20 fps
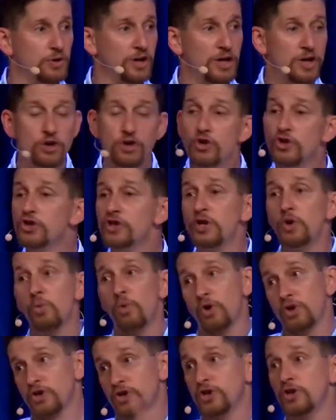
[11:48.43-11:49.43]
And it usually
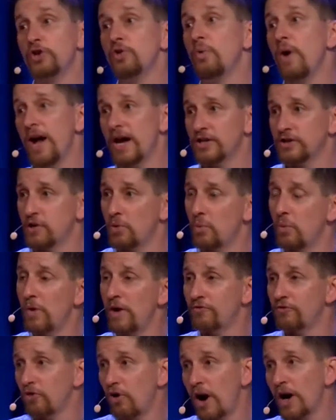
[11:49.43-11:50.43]
works two ways that when we
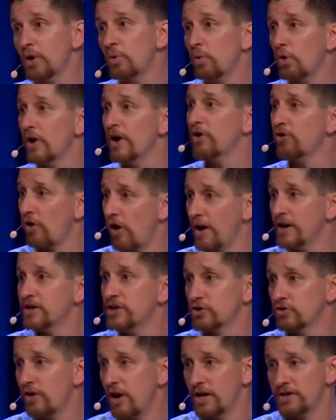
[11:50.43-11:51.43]
have chronic worry, chronic
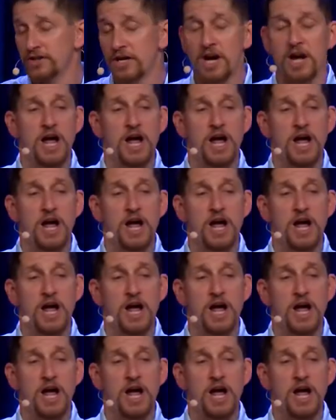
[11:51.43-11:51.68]
stress,